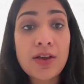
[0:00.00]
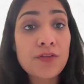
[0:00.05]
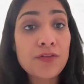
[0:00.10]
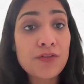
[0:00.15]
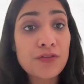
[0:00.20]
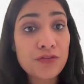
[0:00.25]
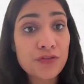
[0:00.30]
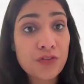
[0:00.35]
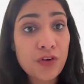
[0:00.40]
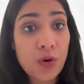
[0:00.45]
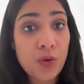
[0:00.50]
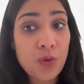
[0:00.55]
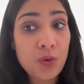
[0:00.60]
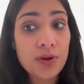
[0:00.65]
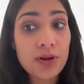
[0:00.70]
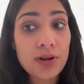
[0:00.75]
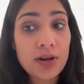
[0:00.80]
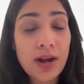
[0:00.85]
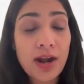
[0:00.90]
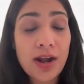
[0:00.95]

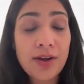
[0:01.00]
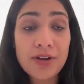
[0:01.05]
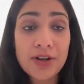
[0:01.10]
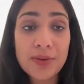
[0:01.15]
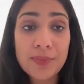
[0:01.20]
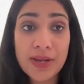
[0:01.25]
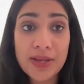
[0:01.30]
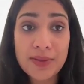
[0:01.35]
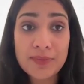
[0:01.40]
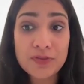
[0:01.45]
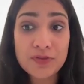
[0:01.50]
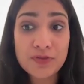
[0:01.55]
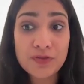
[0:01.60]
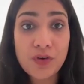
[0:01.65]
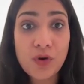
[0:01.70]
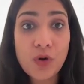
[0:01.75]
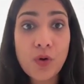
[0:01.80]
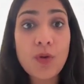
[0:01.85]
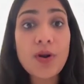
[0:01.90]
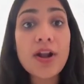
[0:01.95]
4, 100 becomes
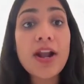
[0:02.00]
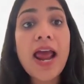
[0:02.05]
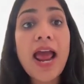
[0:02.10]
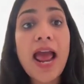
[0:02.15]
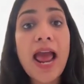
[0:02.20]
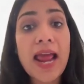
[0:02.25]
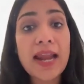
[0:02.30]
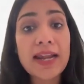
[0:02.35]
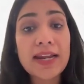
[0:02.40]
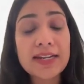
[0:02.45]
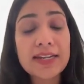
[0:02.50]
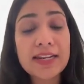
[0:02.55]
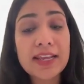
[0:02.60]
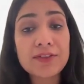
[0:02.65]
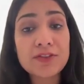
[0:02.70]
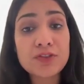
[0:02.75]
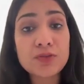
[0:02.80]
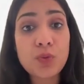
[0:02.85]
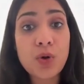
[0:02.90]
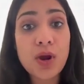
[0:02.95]
4 and it
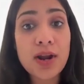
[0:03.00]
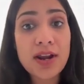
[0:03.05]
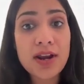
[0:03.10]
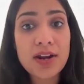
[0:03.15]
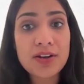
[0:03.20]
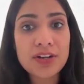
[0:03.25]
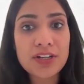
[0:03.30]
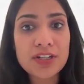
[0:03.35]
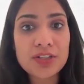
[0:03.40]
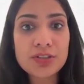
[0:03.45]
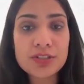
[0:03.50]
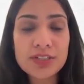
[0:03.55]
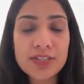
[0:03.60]
gives 100 to